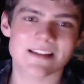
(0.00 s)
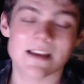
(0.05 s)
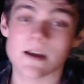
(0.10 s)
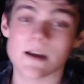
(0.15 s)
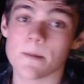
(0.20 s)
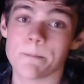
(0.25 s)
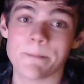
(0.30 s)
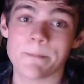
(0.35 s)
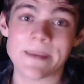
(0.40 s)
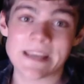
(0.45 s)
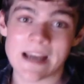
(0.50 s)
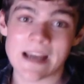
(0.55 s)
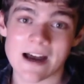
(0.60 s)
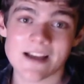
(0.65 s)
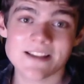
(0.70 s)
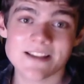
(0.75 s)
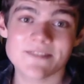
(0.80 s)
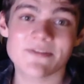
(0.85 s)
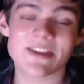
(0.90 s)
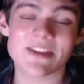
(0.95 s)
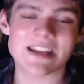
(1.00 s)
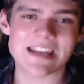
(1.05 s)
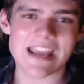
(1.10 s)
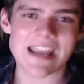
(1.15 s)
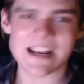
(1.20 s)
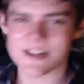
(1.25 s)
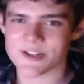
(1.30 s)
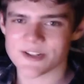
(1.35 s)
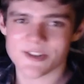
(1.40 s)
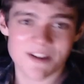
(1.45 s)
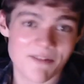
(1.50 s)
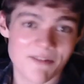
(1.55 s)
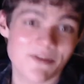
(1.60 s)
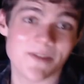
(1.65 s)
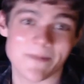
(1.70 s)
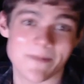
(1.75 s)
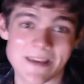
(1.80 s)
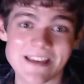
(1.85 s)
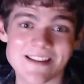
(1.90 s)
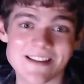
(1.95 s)
because of the nature of the
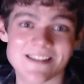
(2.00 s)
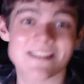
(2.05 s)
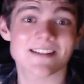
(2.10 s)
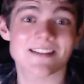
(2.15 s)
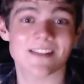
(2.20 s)
beast.